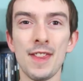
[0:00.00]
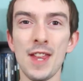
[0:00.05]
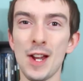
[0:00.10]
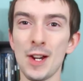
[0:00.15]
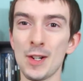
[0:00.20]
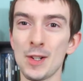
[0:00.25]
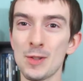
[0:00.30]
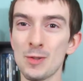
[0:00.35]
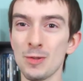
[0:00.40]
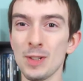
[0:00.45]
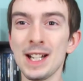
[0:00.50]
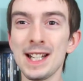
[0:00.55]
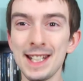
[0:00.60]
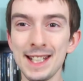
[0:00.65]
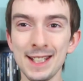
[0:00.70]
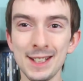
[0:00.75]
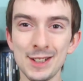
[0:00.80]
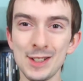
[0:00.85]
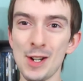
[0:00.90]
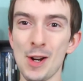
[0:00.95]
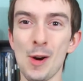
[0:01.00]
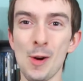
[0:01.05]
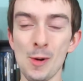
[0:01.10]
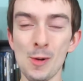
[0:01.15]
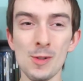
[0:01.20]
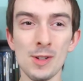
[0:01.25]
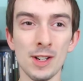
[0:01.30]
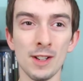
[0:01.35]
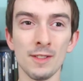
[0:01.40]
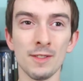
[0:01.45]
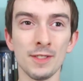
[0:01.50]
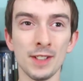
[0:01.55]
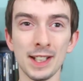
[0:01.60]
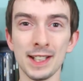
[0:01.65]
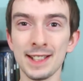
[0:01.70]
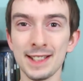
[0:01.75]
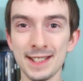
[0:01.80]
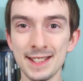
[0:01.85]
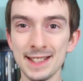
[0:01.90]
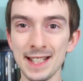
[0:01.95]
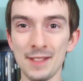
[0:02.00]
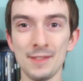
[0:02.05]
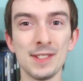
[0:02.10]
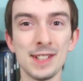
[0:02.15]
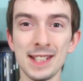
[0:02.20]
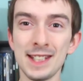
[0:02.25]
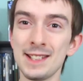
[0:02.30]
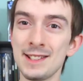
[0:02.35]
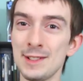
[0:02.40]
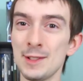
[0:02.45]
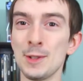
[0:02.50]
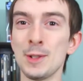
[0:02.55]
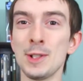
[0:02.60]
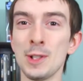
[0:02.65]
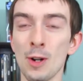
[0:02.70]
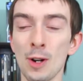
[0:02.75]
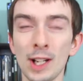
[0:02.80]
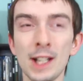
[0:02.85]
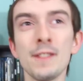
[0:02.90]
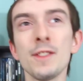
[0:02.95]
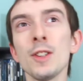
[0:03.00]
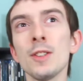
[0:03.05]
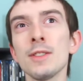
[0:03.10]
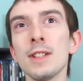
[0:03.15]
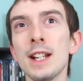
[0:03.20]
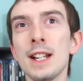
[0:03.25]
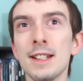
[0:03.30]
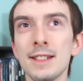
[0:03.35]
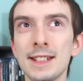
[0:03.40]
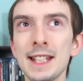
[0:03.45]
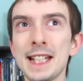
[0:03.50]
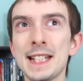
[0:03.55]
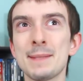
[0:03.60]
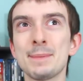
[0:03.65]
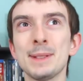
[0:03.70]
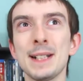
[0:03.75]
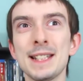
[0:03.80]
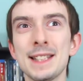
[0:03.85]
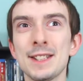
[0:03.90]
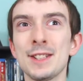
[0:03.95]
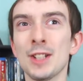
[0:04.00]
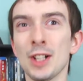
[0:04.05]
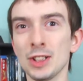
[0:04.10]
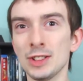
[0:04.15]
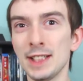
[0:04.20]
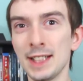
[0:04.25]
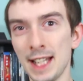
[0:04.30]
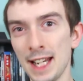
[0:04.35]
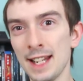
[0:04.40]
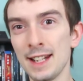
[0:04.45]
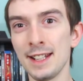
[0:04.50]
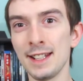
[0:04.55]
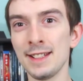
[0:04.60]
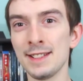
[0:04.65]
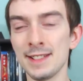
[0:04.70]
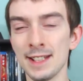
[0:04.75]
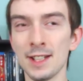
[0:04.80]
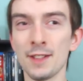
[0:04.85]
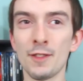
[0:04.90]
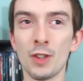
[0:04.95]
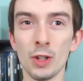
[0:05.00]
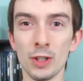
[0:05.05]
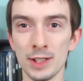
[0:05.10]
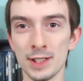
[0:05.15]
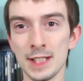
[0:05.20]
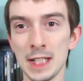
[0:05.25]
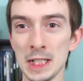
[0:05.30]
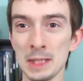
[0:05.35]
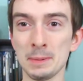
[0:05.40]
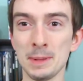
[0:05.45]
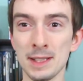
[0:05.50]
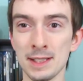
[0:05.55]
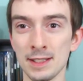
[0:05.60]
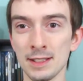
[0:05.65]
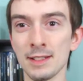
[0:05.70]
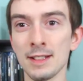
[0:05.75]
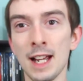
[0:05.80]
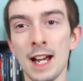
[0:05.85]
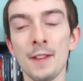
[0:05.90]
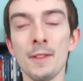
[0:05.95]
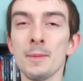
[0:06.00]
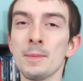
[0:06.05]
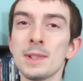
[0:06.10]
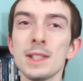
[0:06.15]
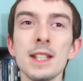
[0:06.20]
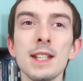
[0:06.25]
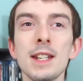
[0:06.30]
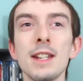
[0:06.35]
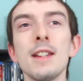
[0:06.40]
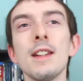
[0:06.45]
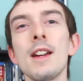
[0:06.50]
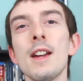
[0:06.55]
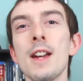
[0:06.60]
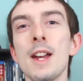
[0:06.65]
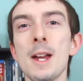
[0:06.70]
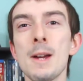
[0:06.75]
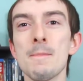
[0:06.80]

that gritty tone of like 70s New York, even though it takes place in the early 80s and of course takes place in Gotham City,